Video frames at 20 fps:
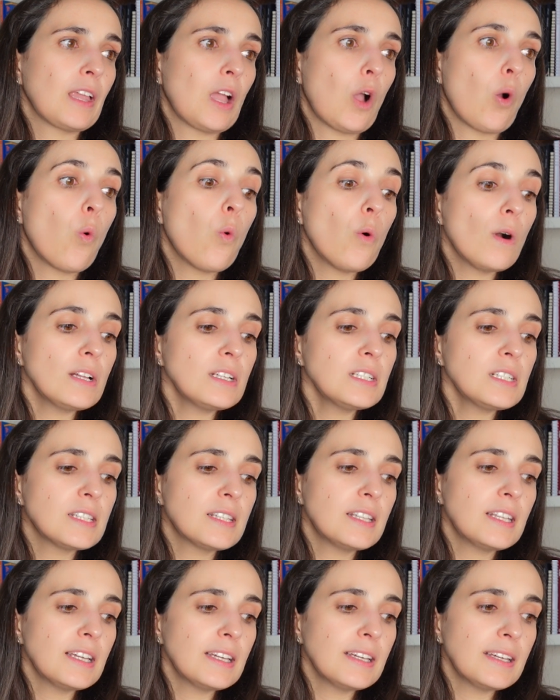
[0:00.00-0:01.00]
Once
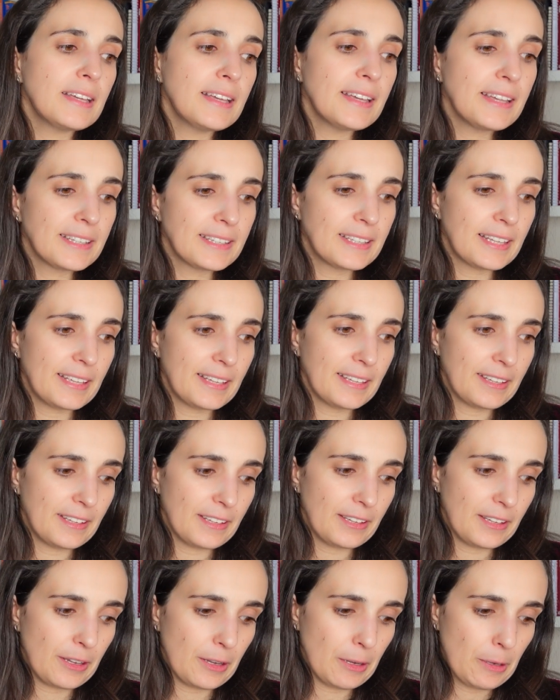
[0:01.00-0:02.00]
the
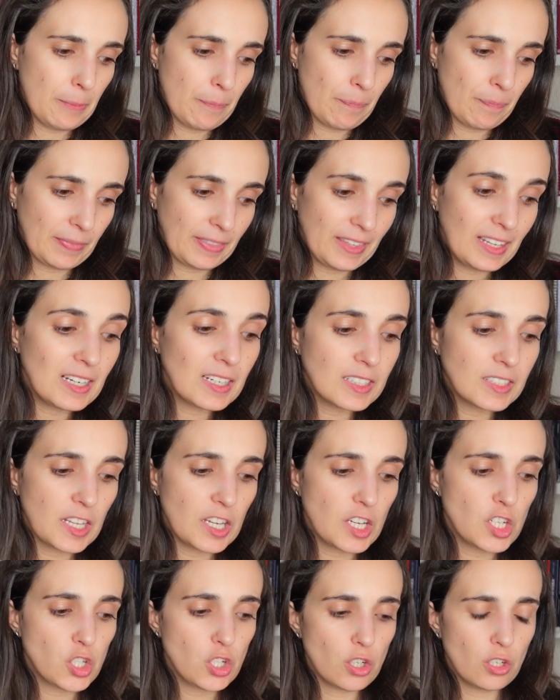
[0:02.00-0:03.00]

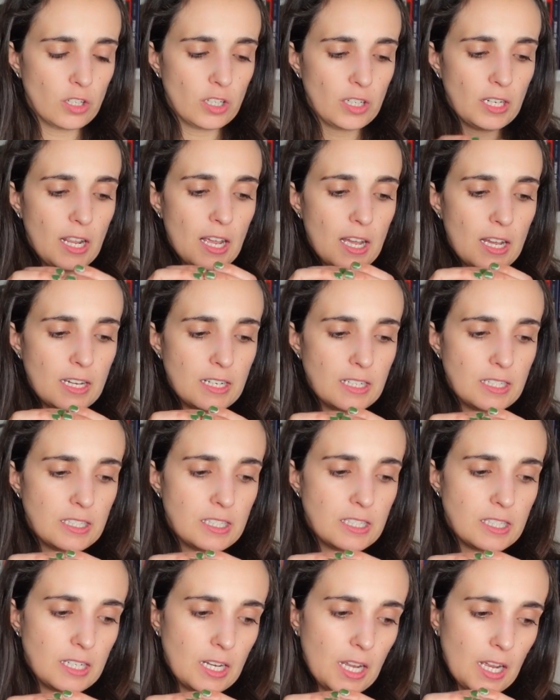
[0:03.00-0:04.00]
dilatation
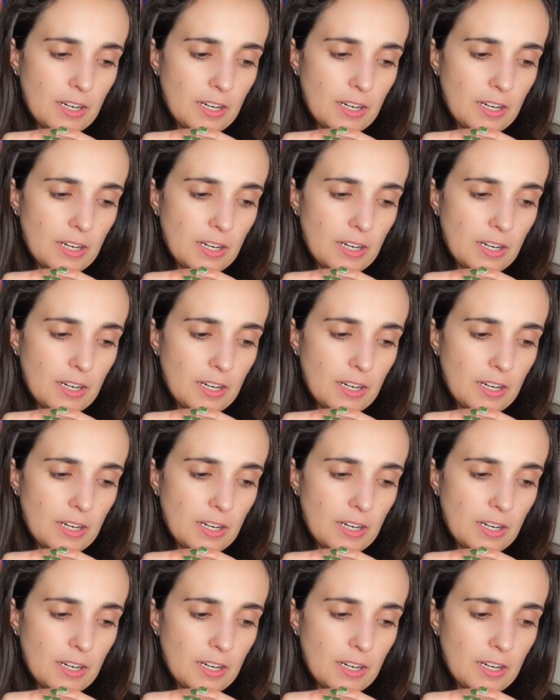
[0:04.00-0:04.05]
has